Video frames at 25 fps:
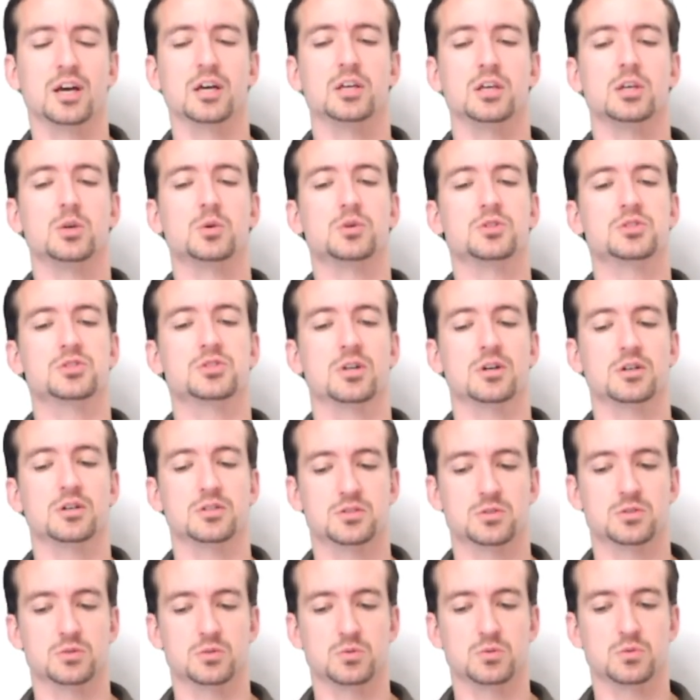You can start
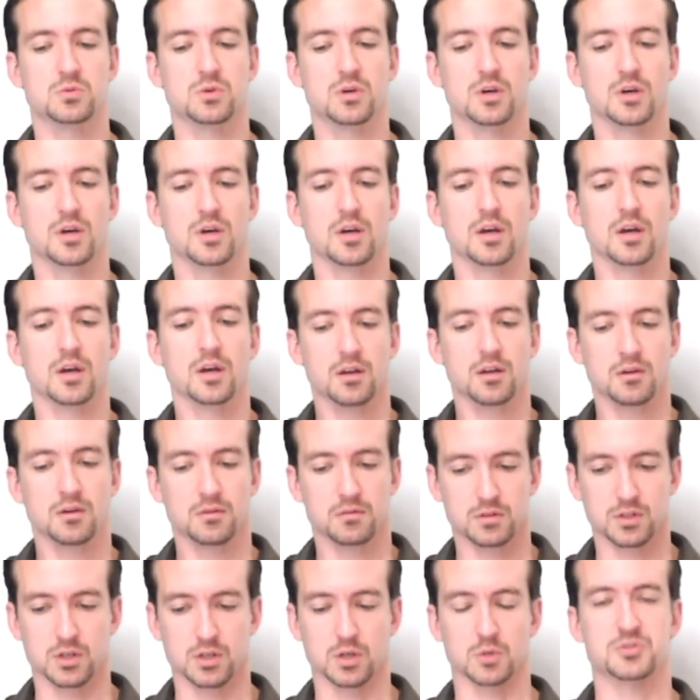to,
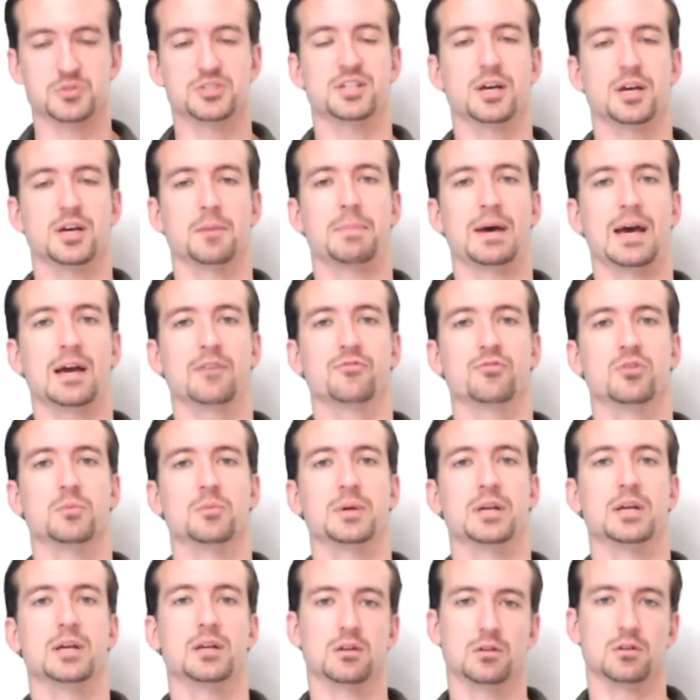you know, step back for a
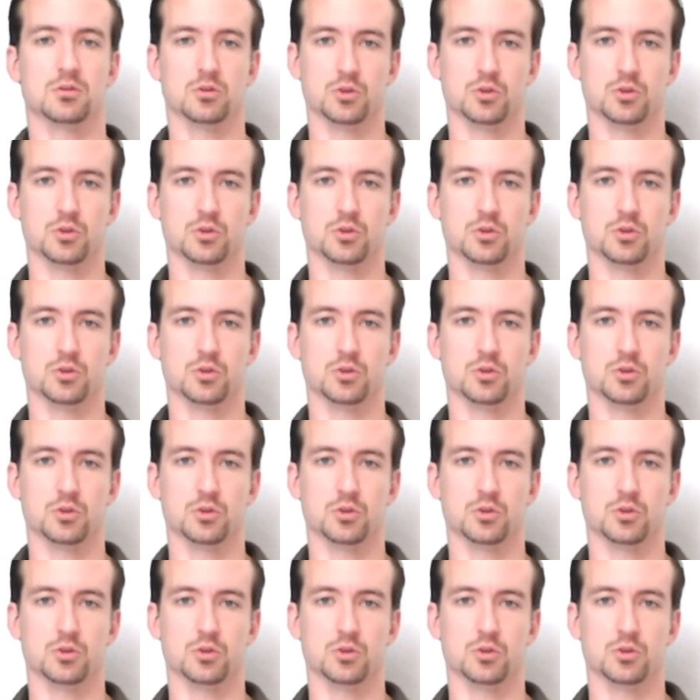minute,